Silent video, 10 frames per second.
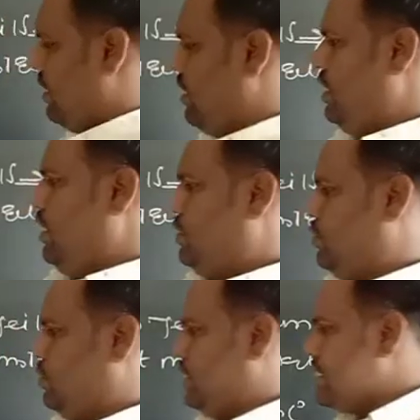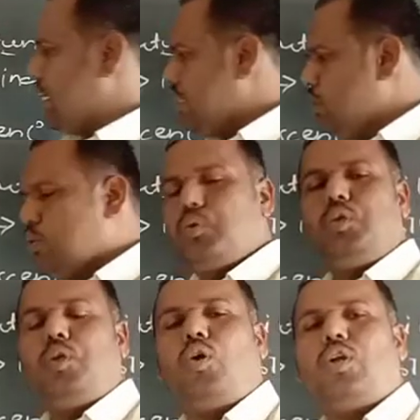So these are two
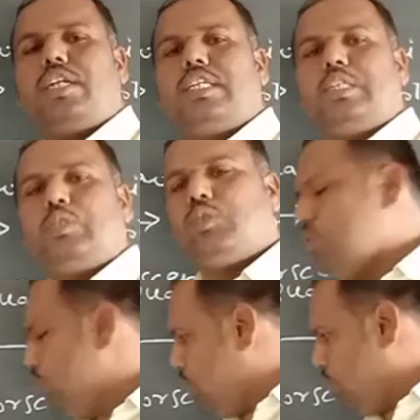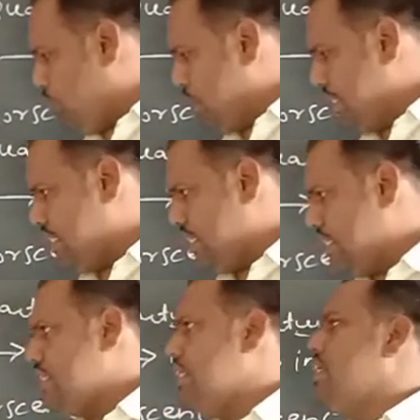non-radiative processes
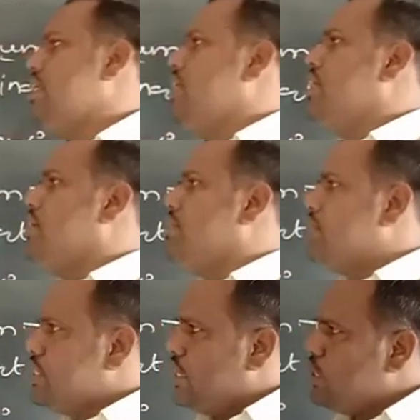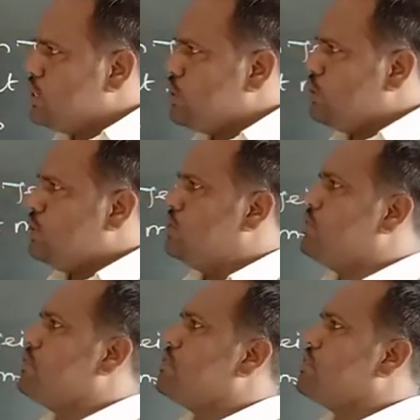which also
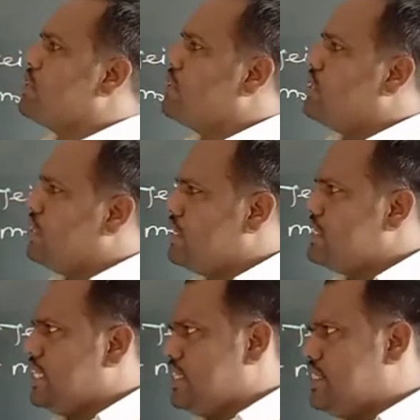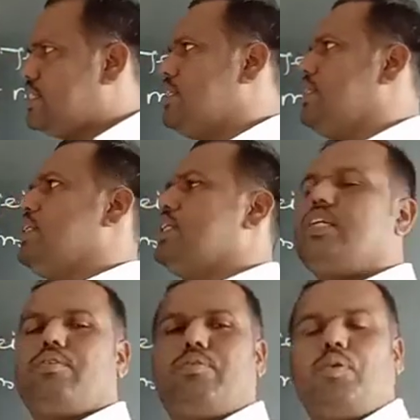results
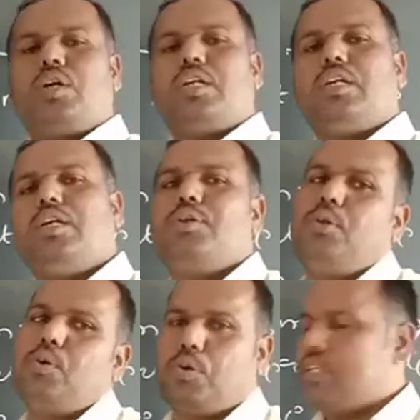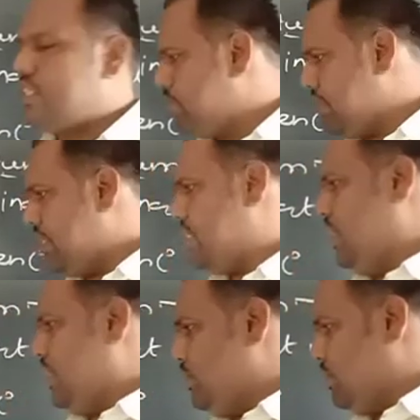for low quantum yield. So
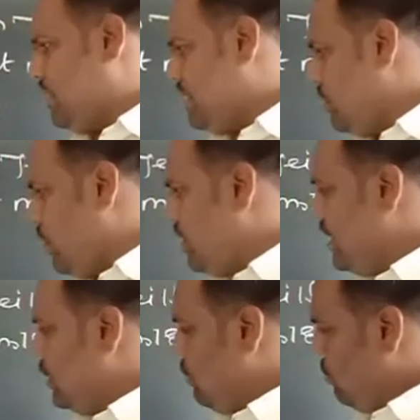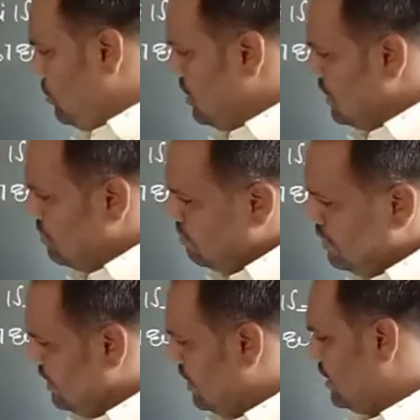this non-radiative process we
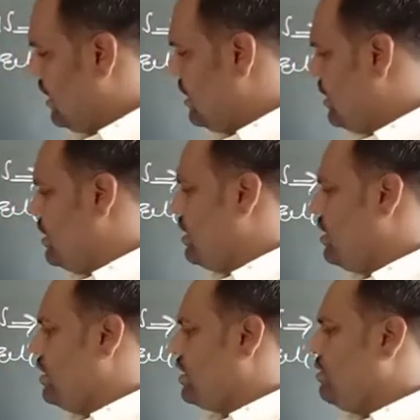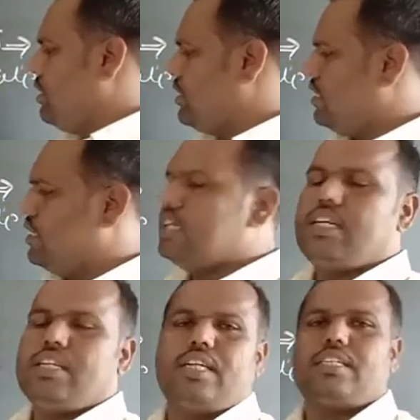discussed, that is internal conversion, that
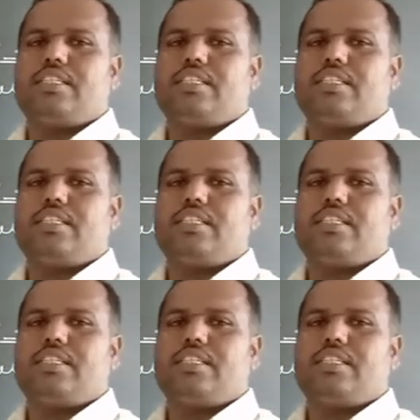is